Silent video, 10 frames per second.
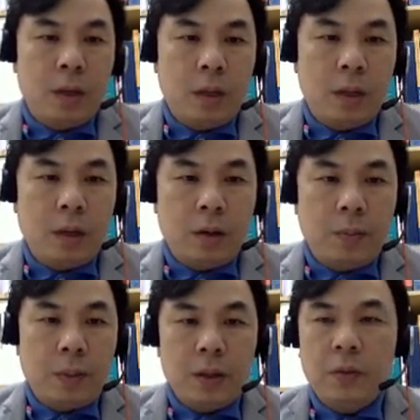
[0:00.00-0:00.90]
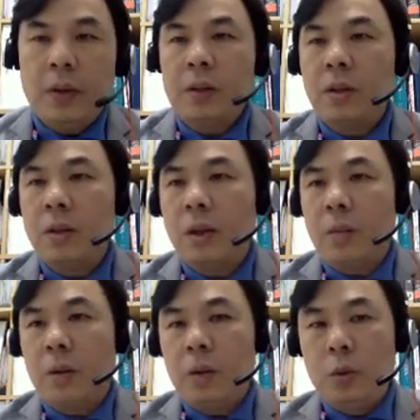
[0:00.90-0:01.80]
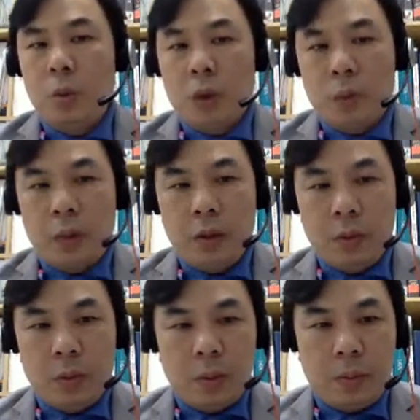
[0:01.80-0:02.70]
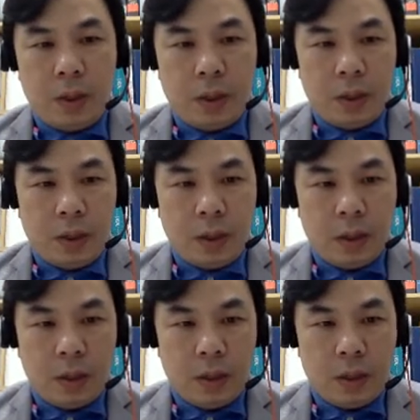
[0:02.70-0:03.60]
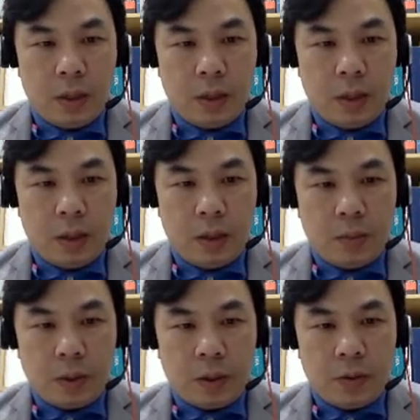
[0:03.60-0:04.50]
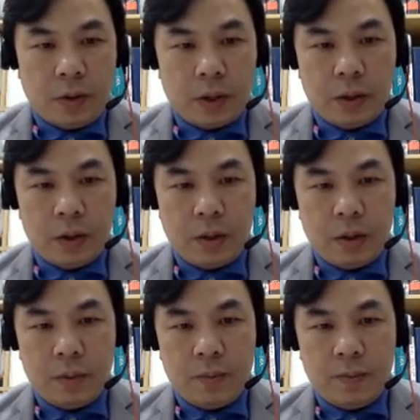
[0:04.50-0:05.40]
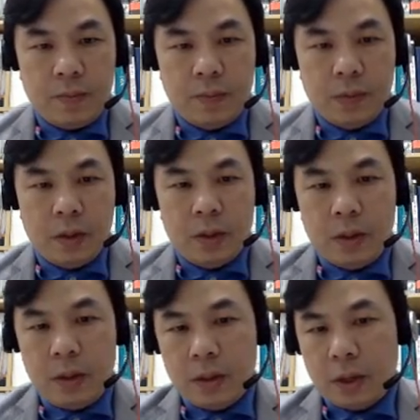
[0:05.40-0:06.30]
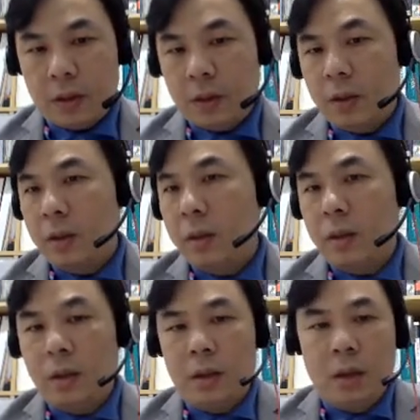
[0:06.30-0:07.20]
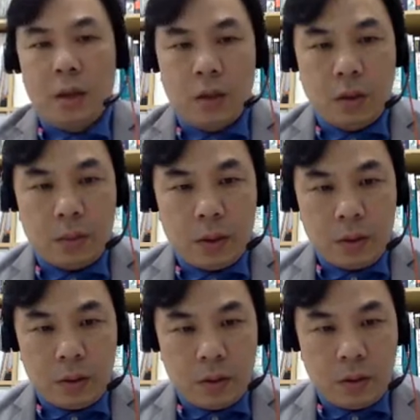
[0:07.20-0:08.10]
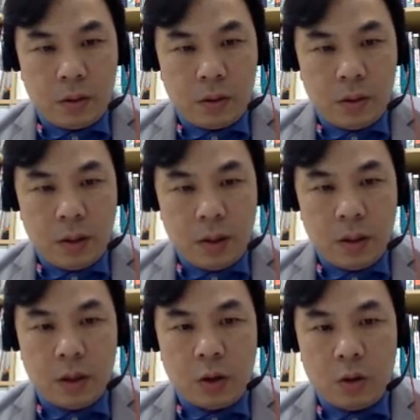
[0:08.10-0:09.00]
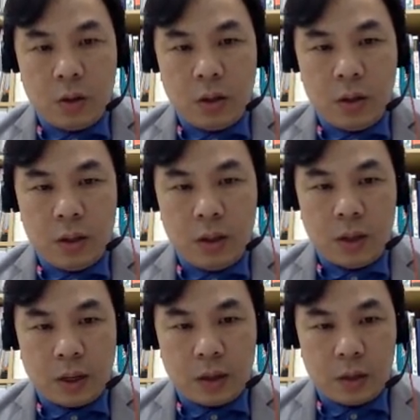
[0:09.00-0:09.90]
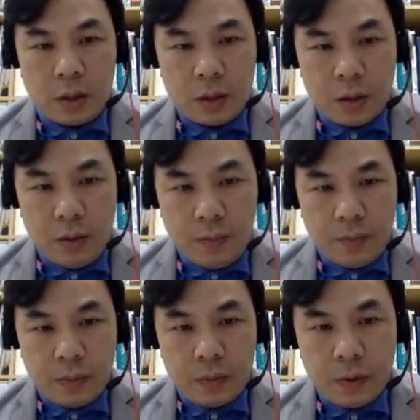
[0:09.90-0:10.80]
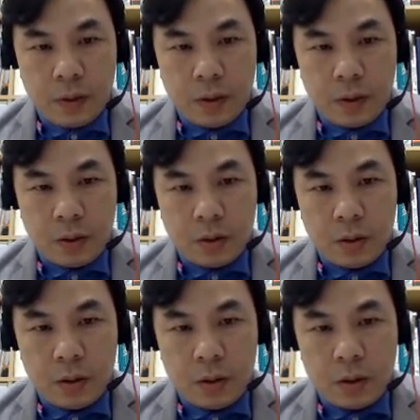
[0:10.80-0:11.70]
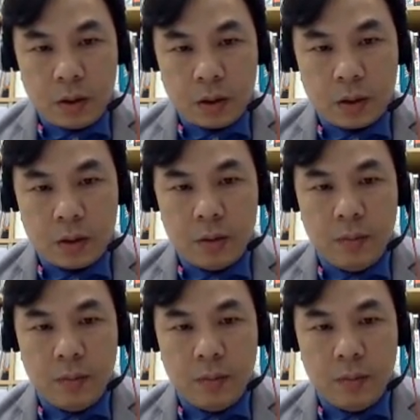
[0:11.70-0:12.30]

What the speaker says: now the partial fractions that I'm going to work with will be this partial fraction here, this section. Alright, so I'm going to just consider this section here. Just consider this section.